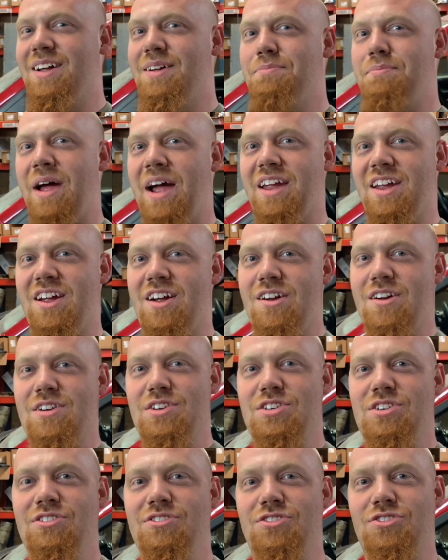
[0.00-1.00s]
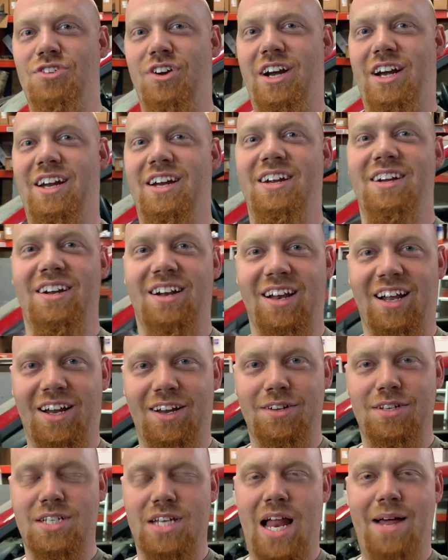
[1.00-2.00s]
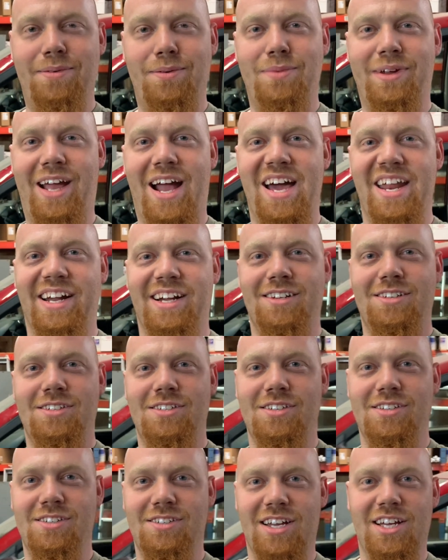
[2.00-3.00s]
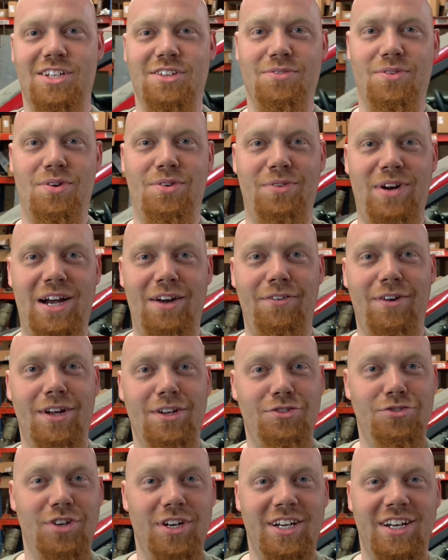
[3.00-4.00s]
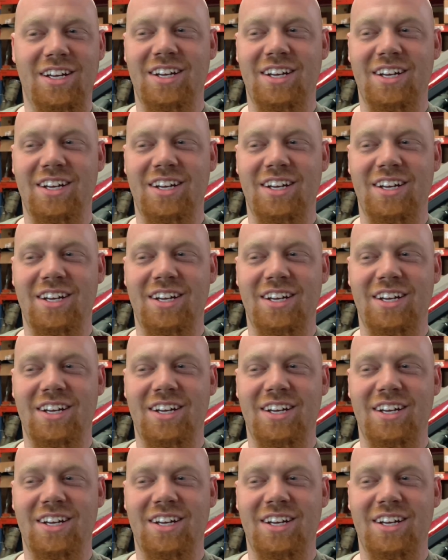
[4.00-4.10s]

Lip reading: backyard trick like a sloppy mechanics station road rat rod trick,